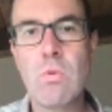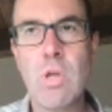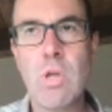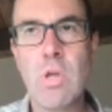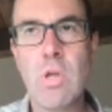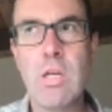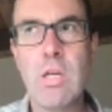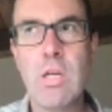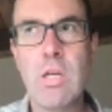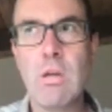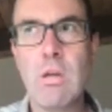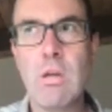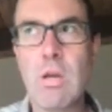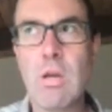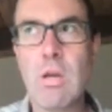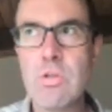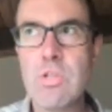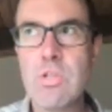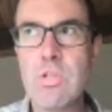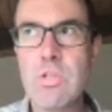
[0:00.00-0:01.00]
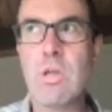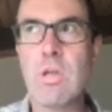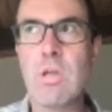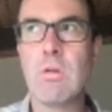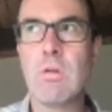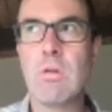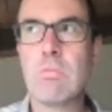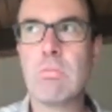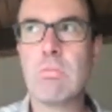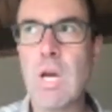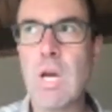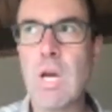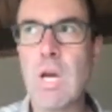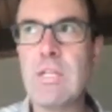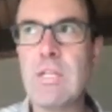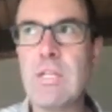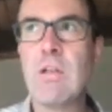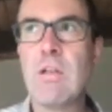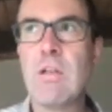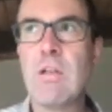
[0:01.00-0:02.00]
and
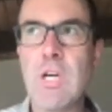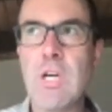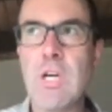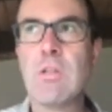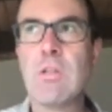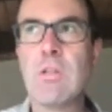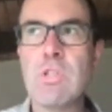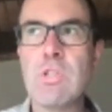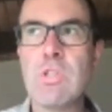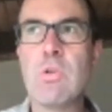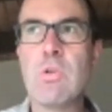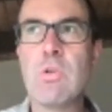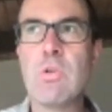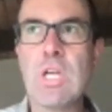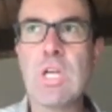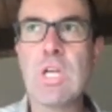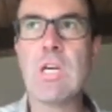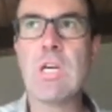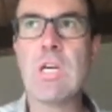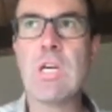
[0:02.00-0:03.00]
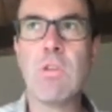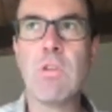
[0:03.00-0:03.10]
identifying those loci that